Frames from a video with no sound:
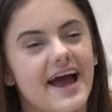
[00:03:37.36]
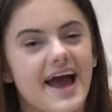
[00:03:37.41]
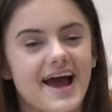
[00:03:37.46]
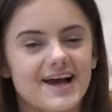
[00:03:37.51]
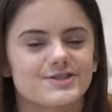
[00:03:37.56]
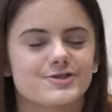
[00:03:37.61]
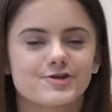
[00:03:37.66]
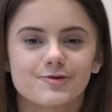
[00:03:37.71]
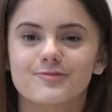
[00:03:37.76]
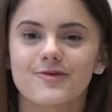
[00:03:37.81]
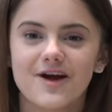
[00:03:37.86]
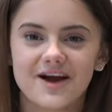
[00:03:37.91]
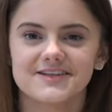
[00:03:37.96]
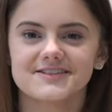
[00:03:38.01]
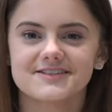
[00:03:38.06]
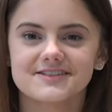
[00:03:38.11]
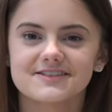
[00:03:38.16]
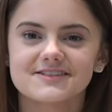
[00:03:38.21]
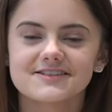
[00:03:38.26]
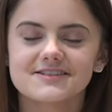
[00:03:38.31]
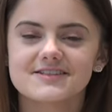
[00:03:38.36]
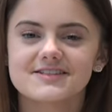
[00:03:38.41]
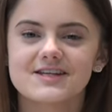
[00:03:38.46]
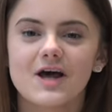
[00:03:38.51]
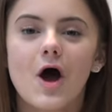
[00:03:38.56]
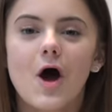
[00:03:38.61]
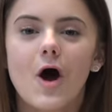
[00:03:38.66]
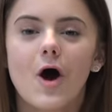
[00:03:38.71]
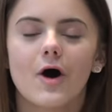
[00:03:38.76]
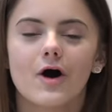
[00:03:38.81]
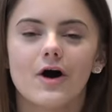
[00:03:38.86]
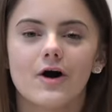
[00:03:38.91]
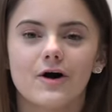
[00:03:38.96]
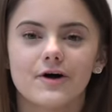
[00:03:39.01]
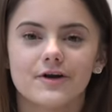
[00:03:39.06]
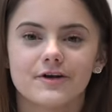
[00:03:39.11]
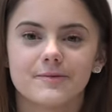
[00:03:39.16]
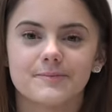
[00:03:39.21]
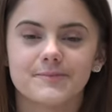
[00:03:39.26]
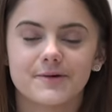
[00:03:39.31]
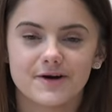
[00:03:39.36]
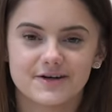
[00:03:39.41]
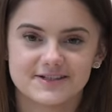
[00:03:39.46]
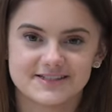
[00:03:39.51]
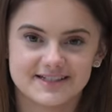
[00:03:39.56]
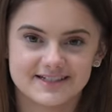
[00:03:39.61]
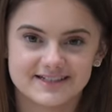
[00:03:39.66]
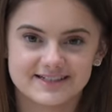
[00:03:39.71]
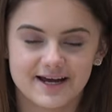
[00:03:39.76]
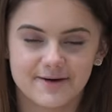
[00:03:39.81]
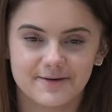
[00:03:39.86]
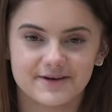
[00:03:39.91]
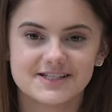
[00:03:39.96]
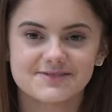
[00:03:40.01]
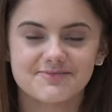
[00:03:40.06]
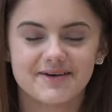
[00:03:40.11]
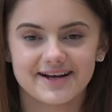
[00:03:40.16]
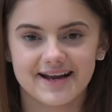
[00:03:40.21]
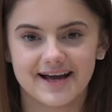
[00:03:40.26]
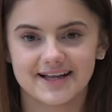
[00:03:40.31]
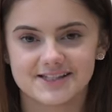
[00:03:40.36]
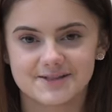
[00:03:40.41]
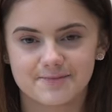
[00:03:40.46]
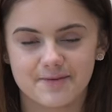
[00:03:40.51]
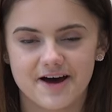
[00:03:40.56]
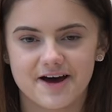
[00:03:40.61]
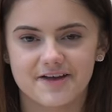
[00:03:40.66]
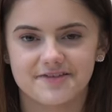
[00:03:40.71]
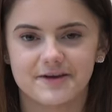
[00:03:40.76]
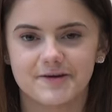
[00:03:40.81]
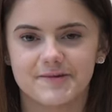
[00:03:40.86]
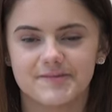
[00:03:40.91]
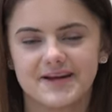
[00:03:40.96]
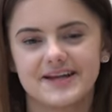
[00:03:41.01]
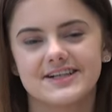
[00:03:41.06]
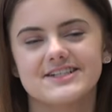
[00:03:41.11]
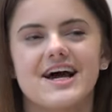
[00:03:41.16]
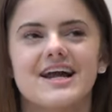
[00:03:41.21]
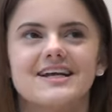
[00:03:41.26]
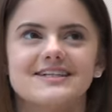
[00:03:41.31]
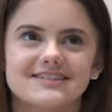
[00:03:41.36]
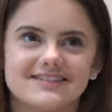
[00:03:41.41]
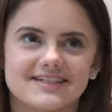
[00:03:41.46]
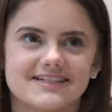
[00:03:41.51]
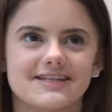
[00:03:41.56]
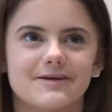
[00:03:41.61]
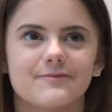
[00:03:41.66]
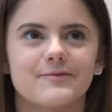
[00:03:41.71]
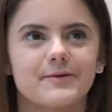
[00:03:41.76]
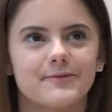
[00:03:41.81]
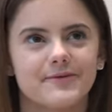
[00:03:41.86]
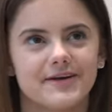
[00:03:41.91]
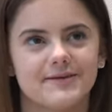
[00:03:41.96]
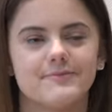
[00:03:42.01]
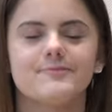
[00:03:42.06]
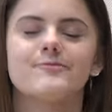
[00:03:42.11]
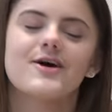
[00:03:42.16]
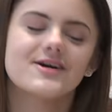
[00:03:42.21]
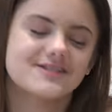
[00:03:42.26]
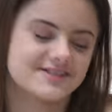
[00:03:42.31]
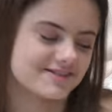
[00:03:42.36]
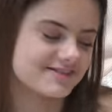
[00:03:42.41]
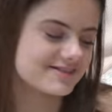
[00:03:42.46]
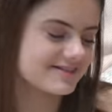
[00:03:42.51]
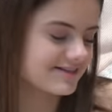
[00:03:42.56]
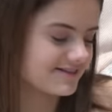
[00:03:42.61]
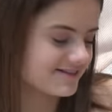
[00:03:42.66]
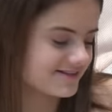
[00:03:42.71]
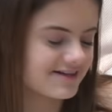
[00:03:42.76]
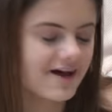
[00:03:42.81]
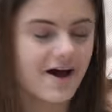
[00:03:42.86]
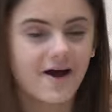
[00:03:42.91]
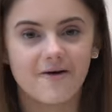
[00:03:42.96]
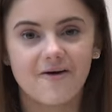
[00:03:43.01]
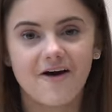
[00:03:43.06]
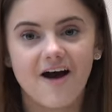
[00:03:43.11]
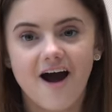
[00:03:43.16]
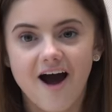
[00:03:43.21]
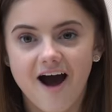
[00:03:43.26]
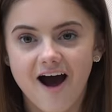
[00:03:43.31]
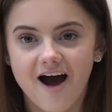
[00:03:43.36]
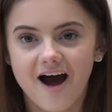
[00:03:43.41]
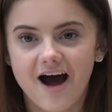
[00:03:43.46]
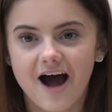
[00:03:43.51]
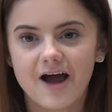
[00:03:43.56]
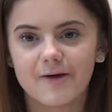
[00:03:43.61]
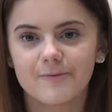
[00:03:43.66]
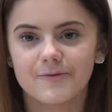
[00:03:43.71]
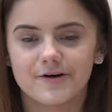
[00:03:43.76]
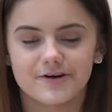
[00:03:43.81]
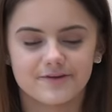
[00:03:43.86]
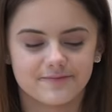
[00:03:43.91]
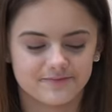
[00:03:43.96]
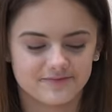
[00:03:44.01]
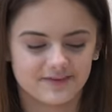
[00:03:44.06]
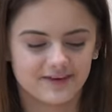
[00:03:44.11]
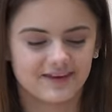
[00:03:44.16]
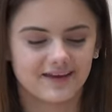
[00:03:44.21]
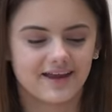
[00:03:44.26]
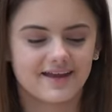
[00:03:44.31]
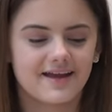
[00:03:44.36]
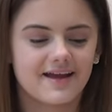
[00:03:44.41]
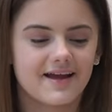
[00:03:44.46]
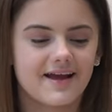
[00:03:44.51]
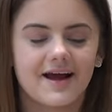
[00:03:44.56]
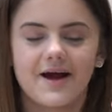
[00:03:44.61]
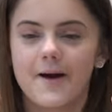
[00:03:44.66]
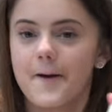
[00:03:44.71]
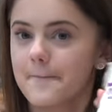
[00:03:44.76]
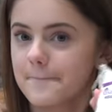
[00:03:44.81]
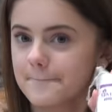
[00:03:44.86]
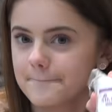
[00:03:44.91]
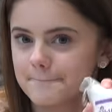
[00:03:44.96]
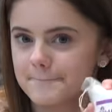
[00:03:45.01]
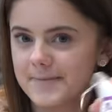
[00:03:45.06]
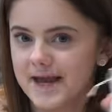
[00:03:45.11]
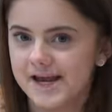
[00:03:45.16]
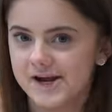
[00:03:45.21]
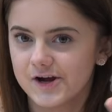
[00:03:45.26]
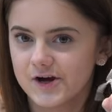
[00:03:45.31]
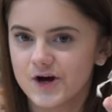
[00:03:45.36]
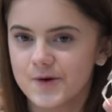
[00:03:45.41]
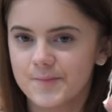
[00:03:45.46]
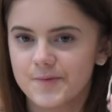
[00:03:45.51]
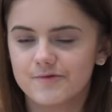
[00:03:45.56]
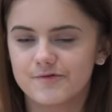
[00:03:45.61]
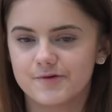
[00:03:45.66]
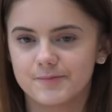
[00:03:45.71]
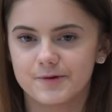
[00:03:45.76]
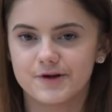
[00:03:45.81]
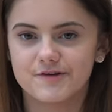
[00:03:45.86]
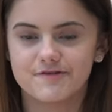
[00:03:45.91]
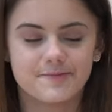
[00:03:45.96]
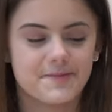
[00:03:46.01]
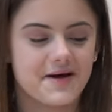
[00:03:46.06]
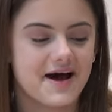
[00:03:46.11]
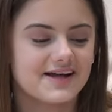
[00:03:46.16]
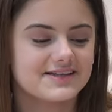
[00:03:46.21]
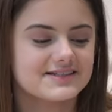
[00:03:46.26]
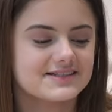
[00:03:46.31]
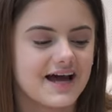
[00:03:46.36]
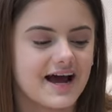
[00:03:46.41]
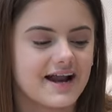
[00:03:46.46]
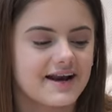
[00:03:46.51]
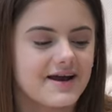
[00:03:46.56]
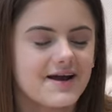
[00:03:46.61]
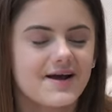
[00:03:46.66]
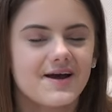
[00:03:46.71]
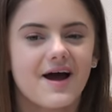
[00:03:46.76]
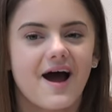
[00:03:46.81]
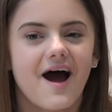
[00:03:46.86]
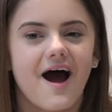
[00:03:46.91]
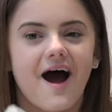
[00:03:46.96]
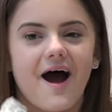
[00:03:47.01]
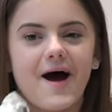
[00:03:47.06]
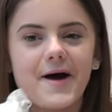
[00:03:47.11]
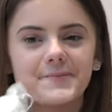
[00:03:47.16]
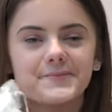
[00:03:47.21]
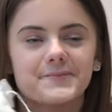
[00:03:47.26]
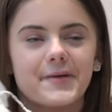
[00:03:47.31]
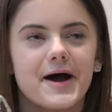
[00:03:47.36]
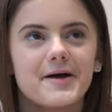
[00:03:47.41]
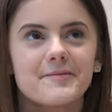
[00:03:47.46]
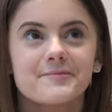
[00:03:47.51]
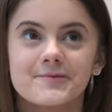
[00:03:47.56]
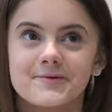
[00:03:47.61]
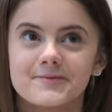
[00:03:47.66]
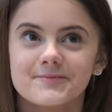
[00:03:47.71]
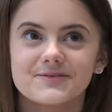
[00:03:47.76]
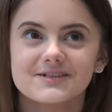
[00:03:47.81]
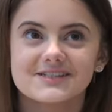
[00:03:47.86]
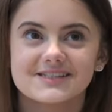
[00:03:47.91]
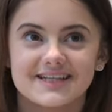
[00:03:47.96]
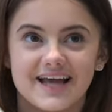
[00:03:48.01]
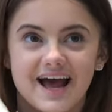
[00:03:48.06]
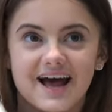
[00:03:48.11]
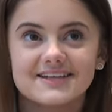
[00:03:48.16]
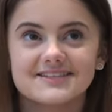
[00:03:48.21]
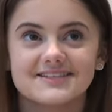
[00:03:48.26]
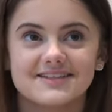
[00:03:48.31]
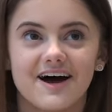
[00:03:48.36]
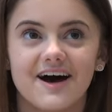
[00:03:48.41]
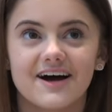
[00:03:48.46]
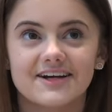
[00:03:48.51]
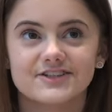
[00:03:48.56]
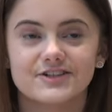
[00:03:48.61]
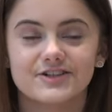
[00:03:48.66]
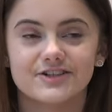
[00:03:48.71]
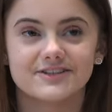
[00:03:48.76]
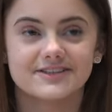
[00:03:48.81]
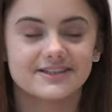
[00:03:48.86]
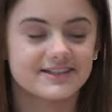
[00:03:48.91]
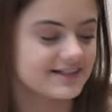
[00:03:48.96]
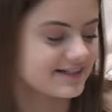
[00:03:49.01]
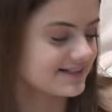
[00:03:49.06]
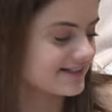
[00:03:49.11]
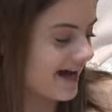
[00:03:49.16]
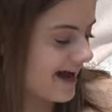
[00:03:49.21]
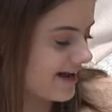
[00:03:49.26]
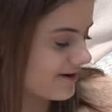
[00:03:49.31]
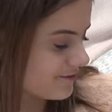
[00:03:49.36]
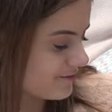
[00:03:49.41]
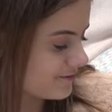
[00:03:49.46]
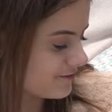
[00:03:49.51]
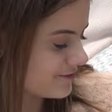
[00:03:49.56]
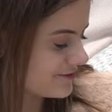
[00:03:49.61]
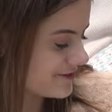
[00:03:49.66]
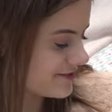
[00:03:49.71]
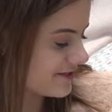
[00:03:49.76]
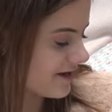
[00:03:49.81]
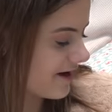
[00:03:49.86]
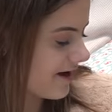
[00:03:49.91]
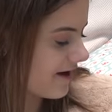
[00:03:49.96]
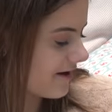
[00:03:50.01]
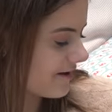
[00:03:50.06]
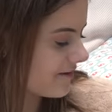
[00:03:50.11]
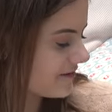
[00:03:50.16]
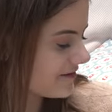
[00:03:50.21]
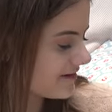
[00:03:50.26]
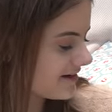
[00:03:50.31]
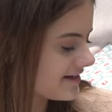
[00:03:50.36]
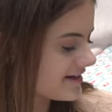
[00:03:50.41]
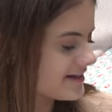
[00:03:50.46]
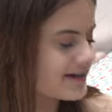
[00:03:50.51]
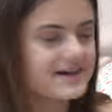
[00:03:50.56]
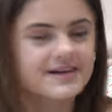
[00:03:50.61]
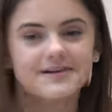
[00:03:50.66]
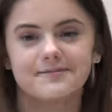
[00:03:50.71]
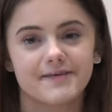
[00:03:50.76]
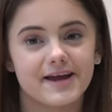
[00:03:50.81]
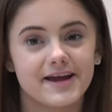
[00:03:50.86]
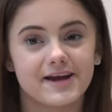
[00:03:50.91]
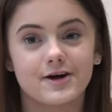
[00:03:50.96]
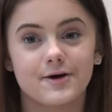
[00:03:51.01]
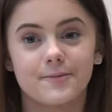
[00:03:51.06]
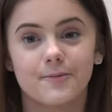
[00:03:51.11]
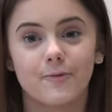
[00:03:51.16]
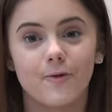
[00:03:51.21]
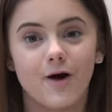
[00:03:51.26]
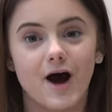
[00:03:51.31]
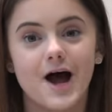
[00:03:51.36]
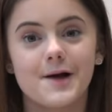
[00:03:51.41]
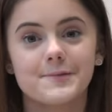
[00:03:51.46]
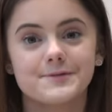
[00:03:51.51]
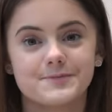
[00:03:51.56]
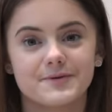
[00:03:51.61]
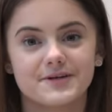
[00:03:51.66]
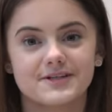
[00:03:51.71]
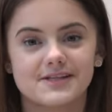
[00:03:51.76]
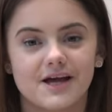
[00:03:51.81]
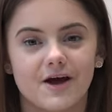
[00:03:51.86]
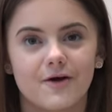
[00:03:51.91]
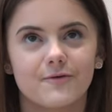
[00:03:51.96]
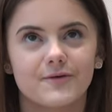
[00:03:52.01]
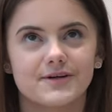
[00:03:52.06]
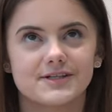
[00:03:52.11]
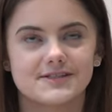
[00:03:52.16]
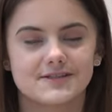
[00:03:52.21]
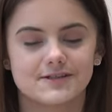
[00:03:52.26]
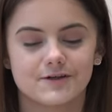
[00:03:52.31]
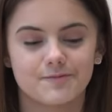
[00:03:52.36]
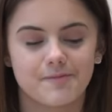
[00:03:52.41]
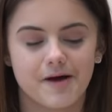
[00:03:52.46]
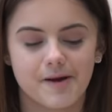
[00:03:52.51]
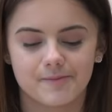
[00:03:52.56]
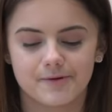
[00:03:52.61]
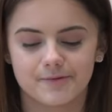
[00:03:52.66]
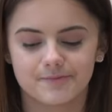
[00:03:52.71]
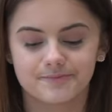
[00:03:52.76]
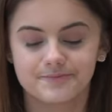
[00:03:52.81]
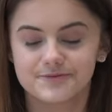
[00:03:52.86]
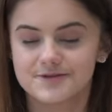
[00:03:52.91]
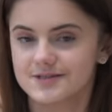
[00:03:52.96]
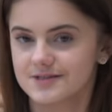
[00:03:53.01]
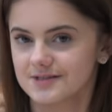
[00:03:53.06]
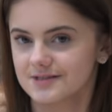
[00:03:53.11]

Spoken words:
extra presents on Boxing Day. When it's my nan's birthday, we play challenges and we win presents. So I won makeup remover pads, and my mum was gassed that I'd got these, and also makeup wipes, because I always steal my mum's,